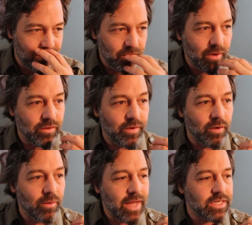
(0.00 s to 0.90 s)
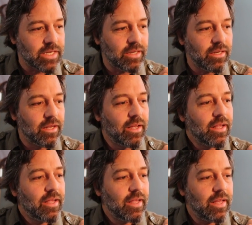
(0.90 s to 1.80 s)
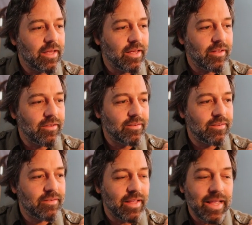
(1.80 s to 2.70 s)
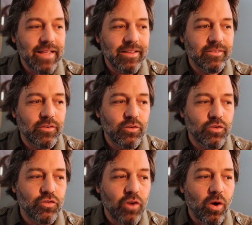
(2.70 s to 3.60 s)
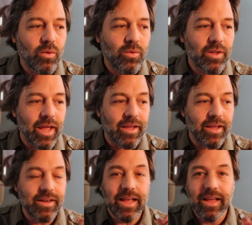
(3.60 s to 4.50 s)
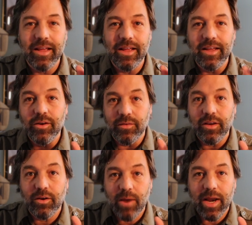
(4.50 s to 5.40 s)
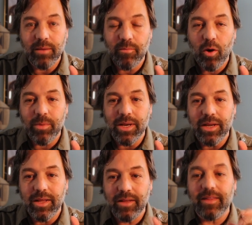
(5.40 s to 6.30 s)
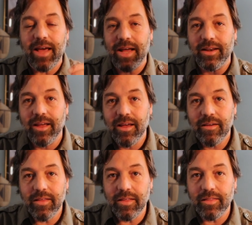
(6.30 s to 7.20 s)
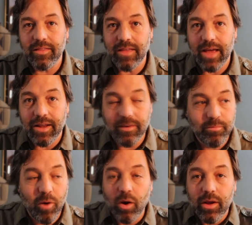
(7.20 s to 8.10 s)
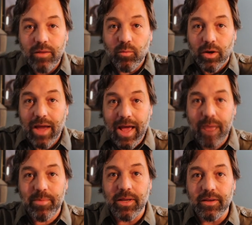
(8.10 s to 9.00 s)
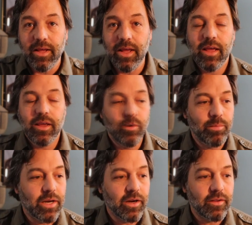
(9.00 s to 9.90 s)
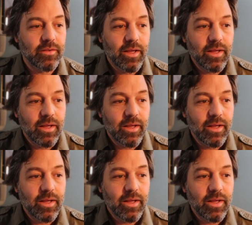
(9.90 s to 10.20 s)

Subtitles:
transfiguration is to show like an idiosyncratic moment in what happened, you know. Because